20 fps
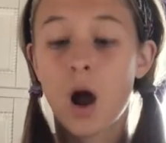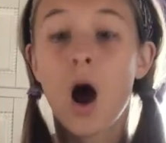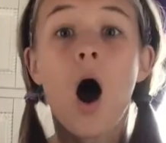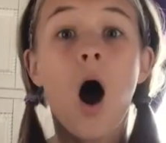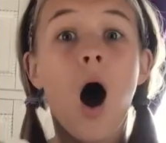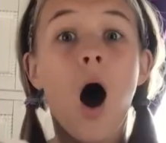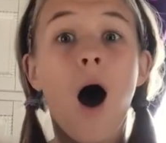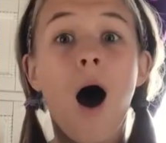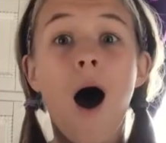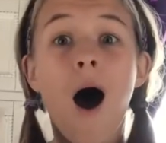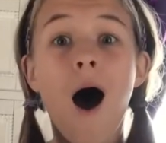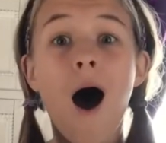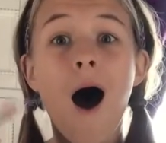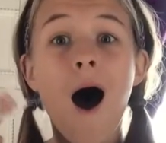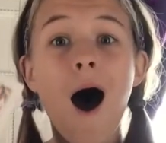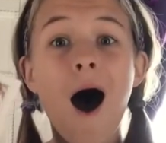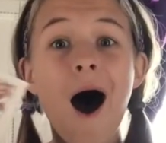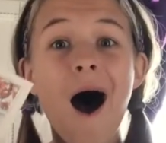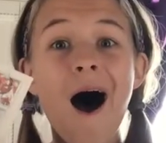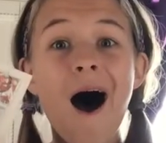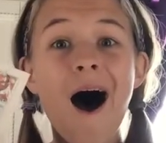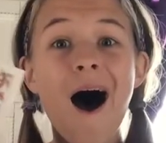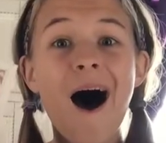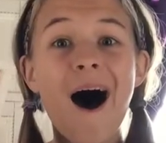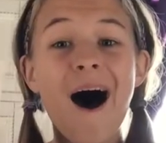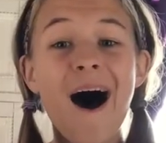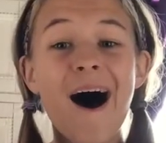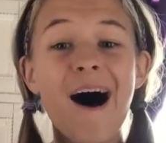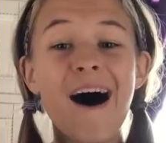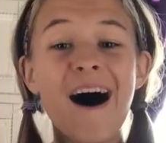
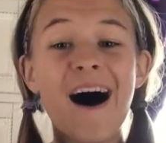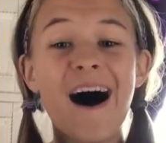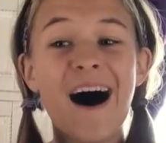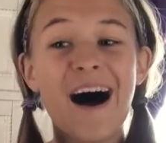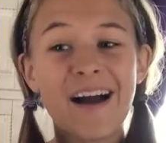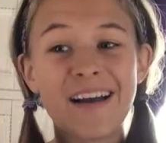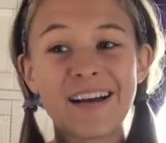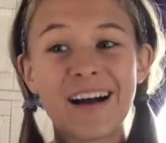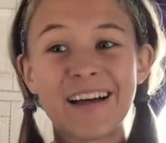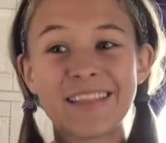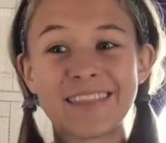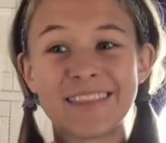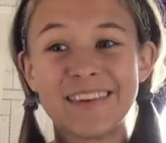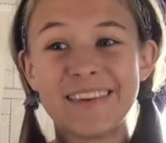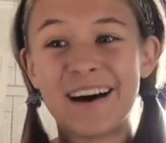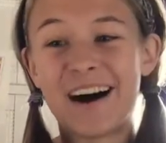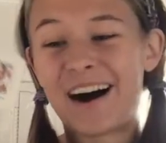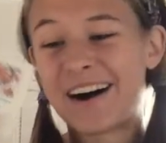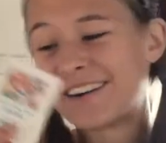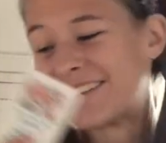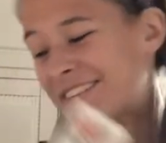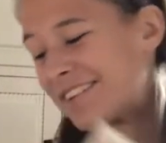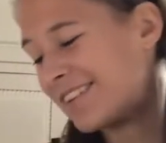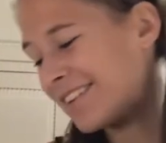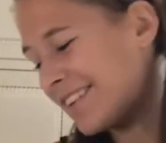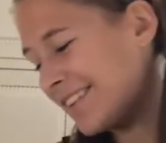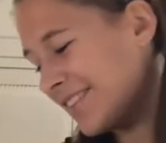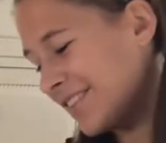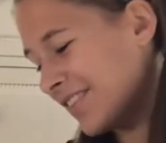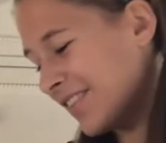I got the doctor.
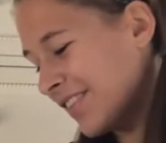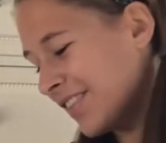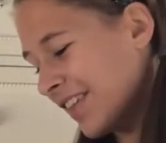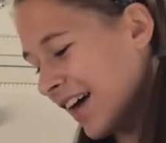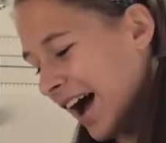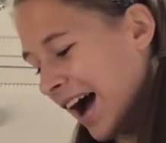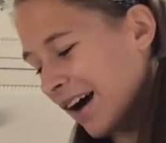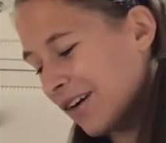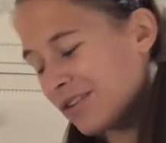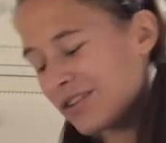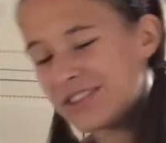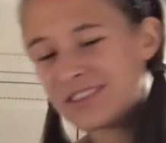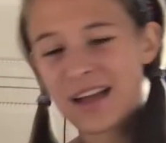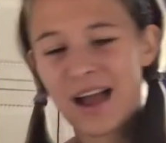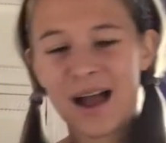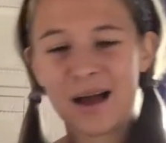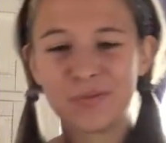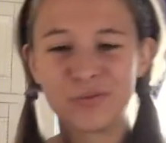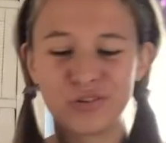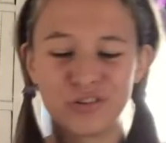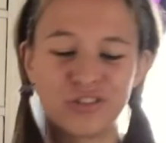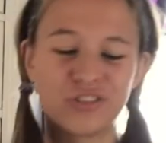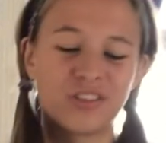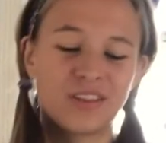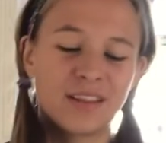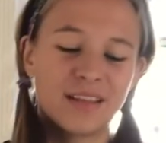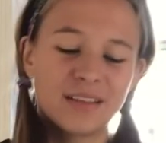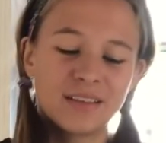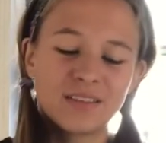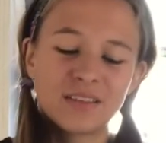That was absolutely
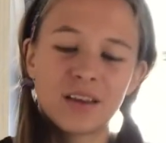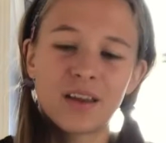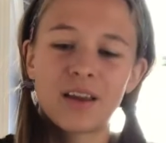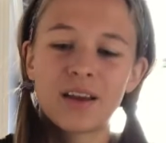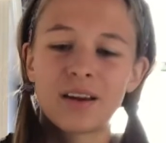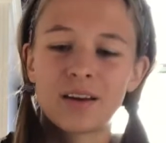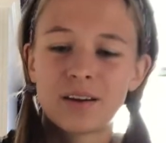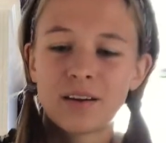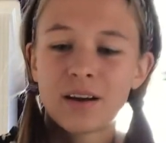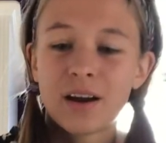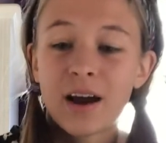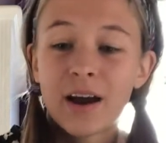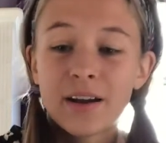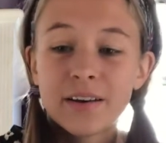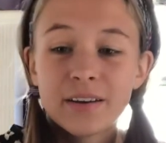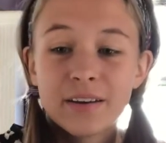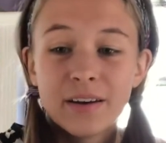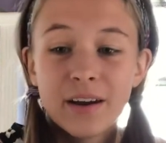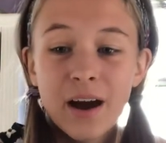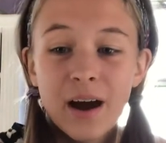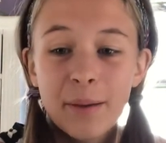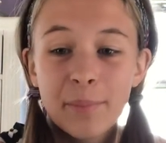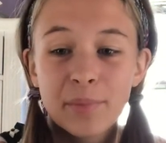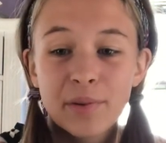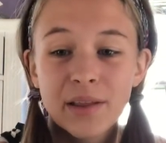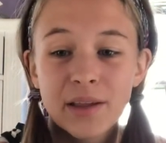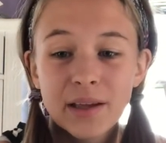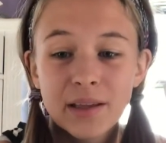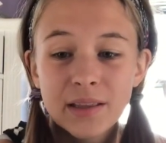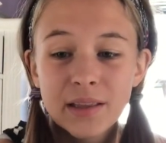insane. I did not
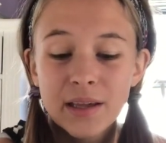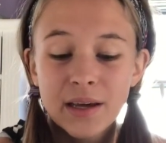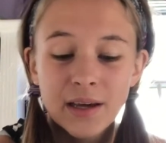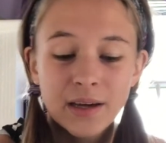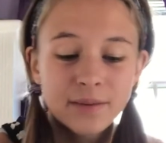plan that.